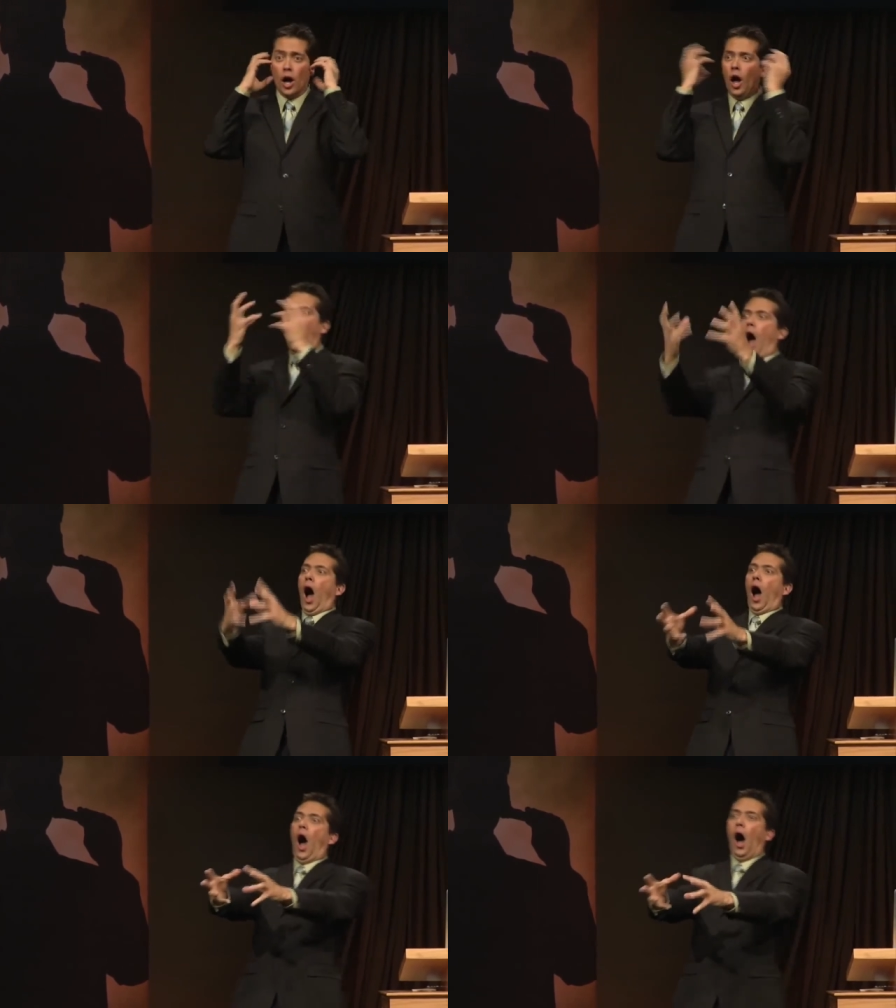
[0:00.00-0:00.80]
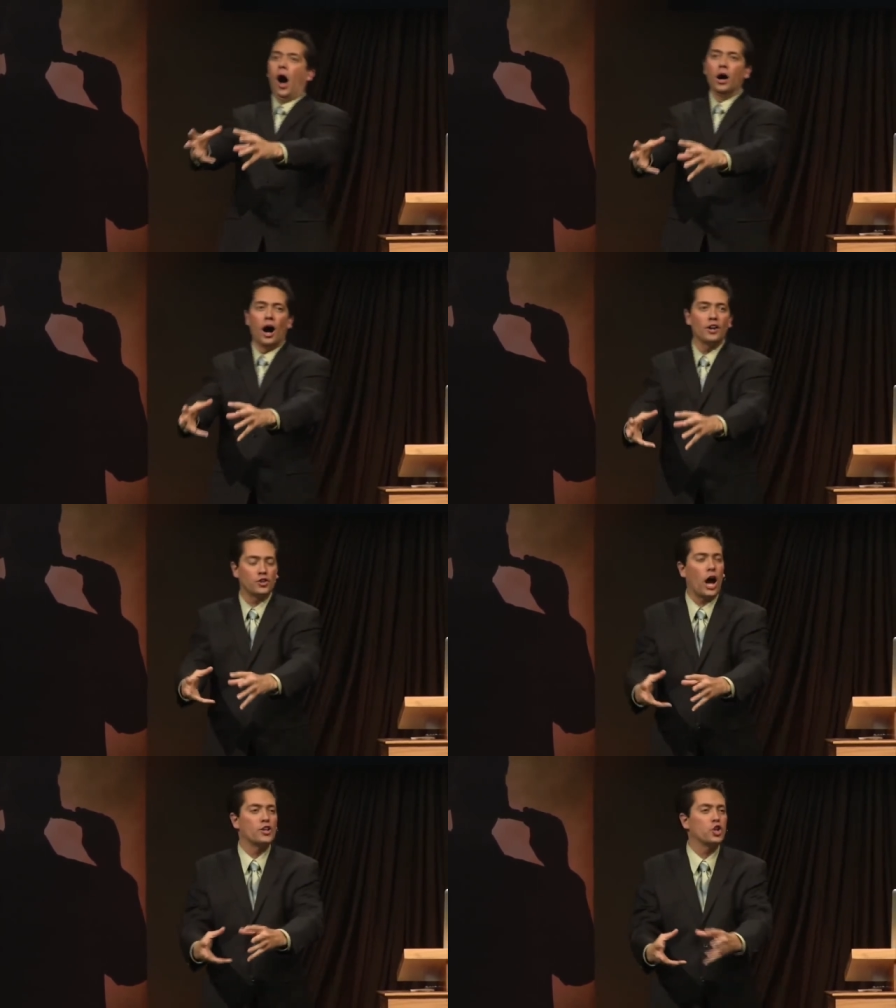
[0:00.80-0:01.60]
I,
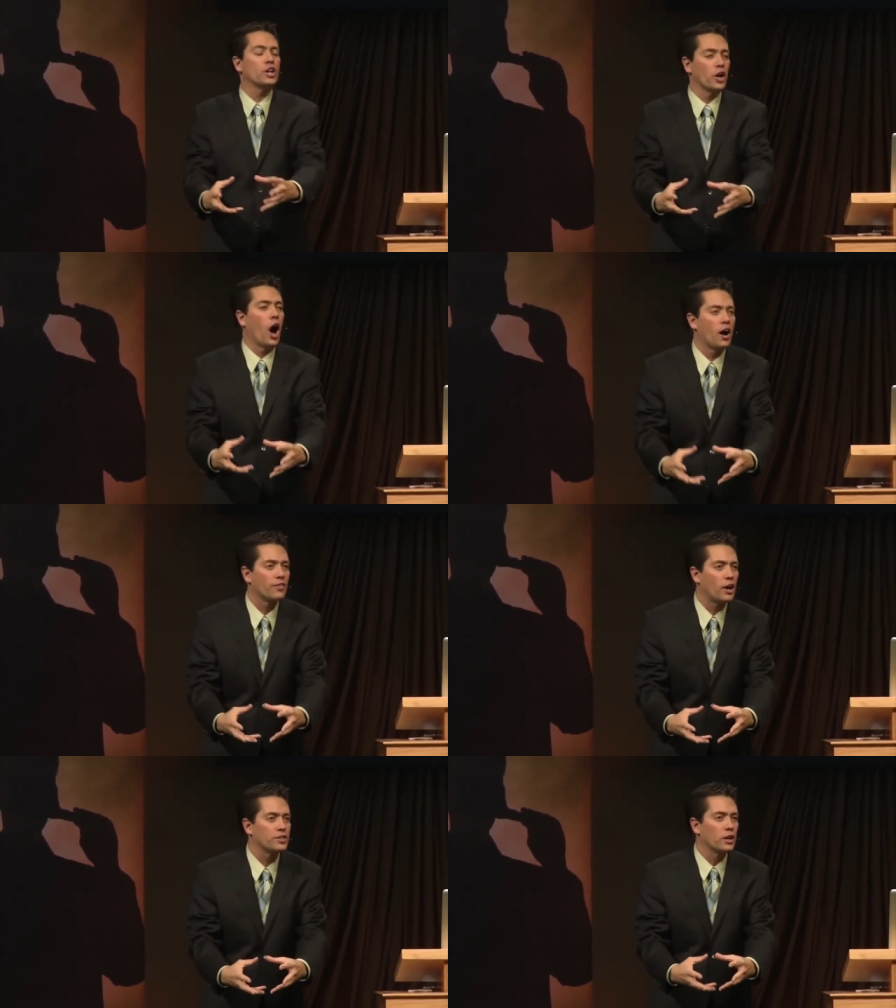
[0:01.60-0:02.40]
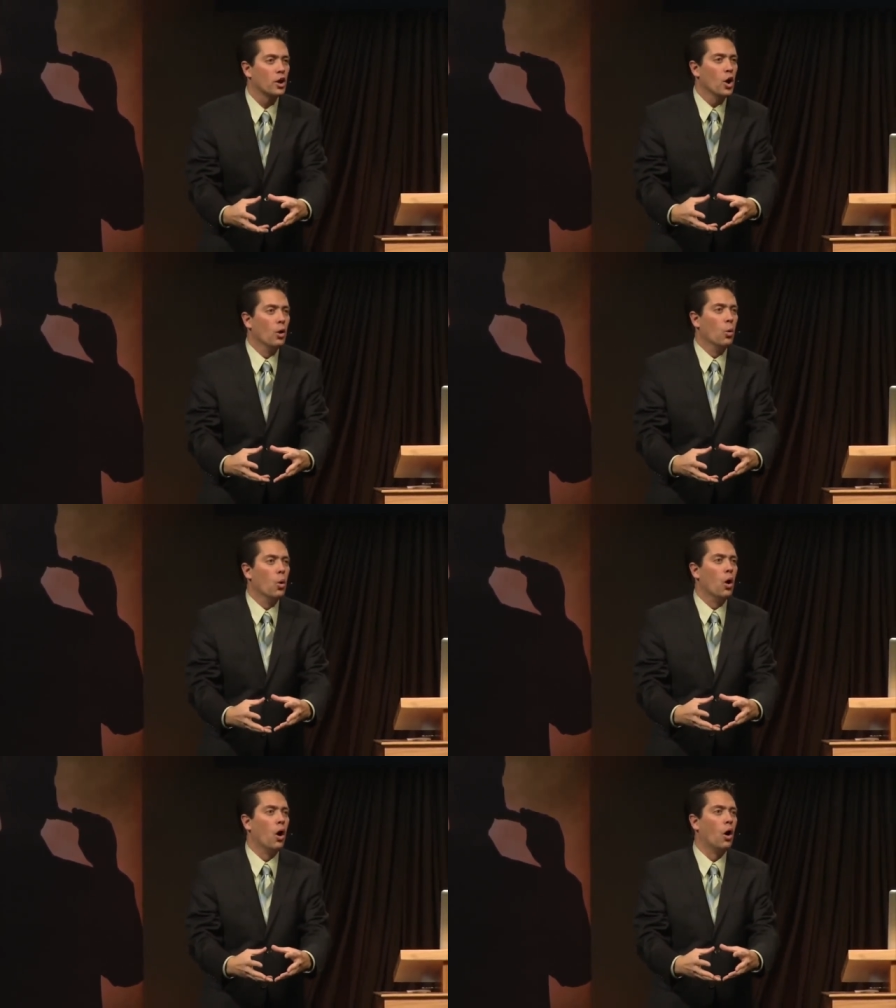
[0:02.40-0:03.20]
t- I took it off. I was like,
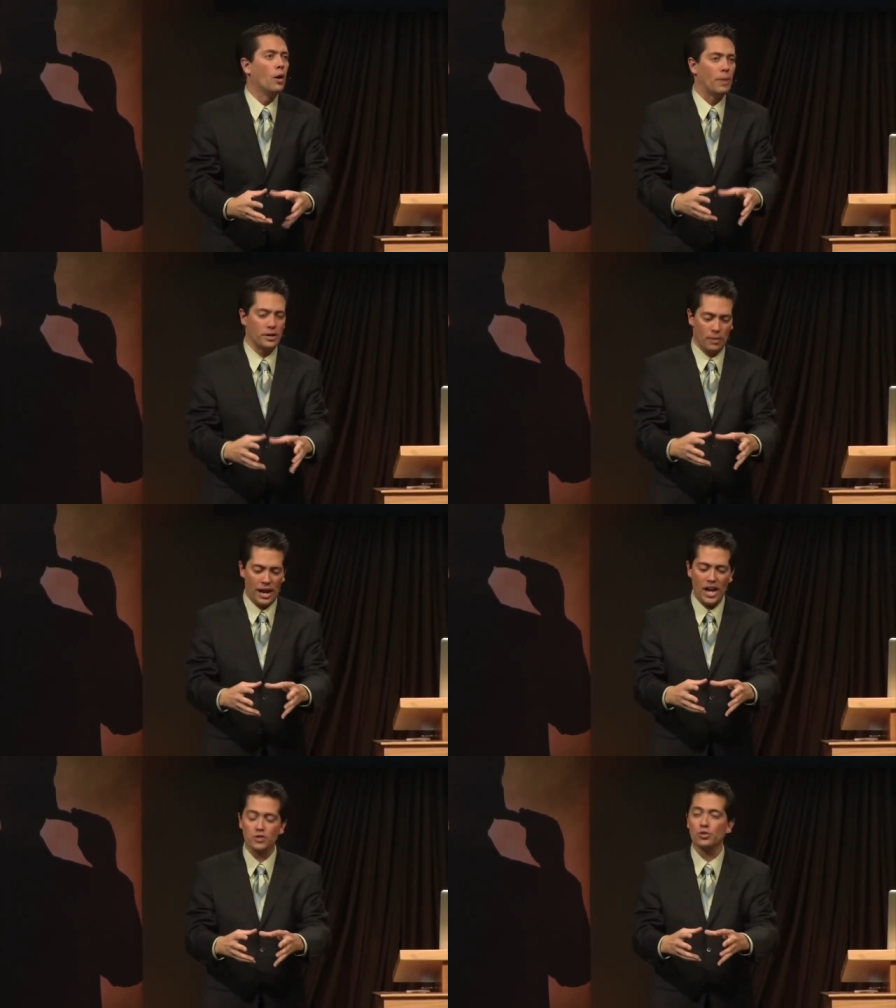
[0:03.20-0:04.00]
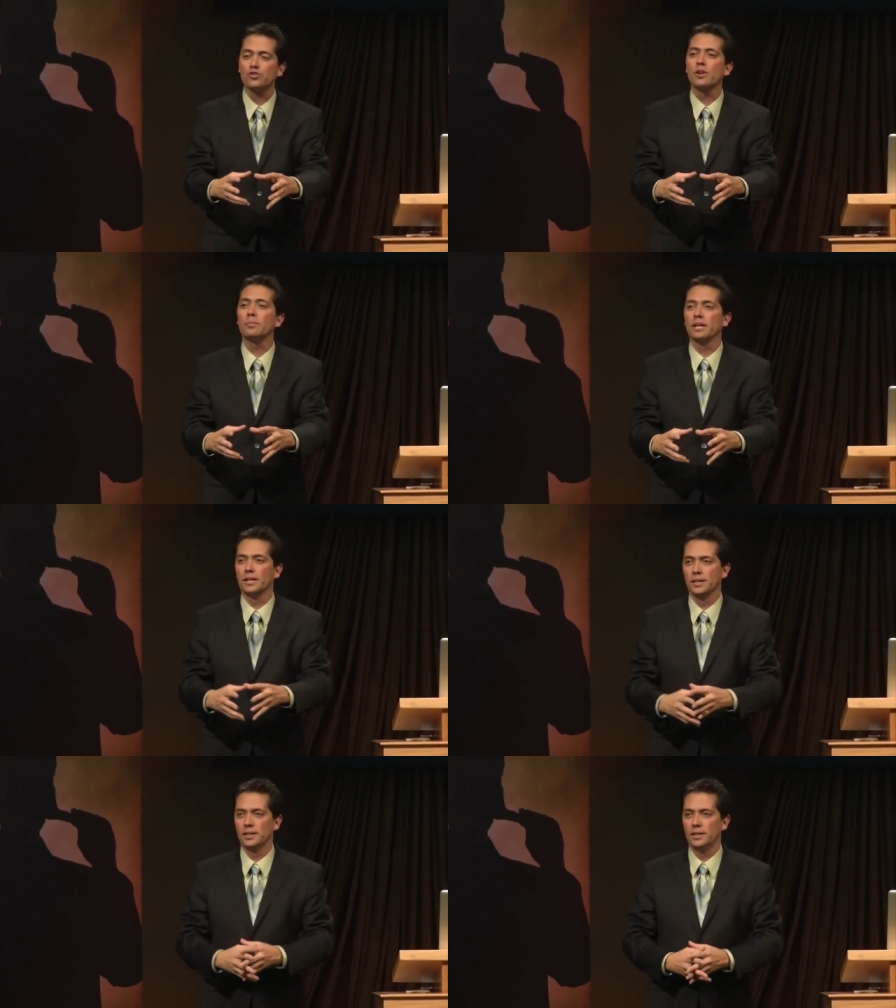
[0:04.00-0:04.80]
whoa, and my, my hands were trembling.